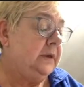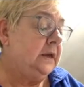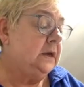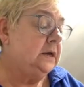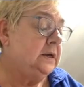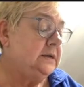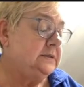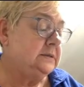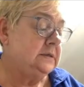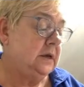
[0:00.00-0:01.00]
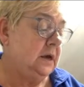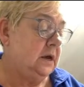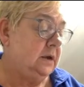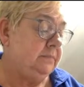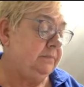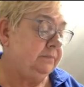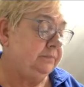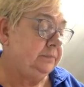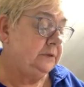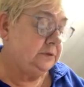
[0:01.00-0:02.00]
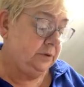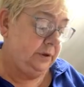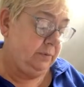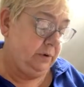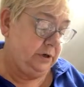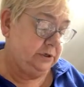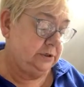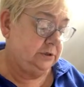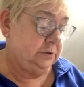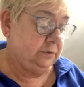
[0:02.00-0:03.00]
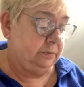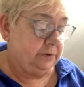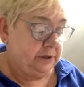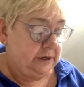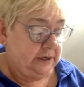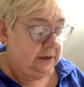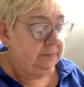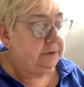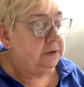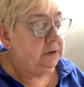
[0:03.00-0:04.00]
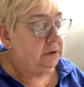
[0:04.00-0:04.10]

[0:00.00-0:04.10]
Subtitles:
because that's all I wanted to do. I wanted to keep